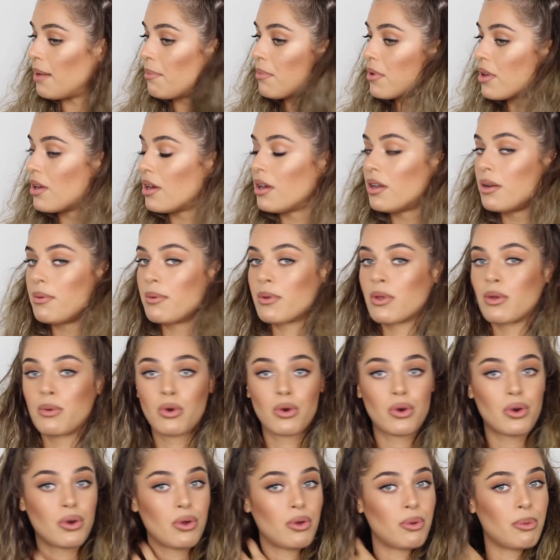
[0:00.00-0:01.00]
and I'm gonna
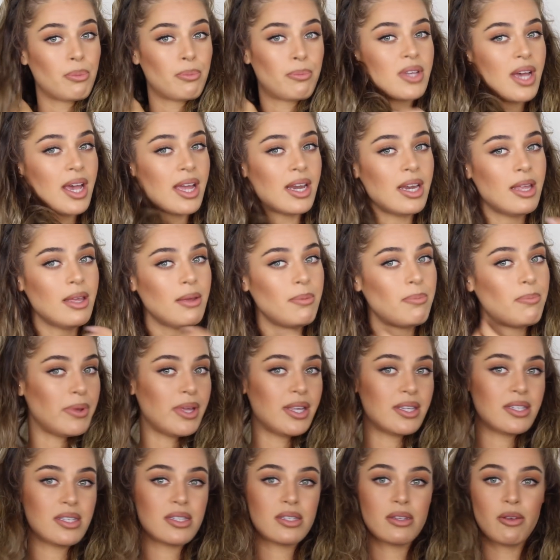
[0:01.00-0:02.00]
curl tiny
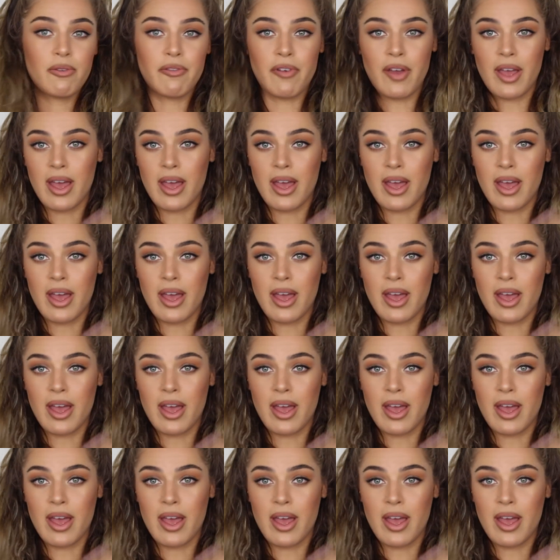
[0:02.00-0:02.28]
pieces of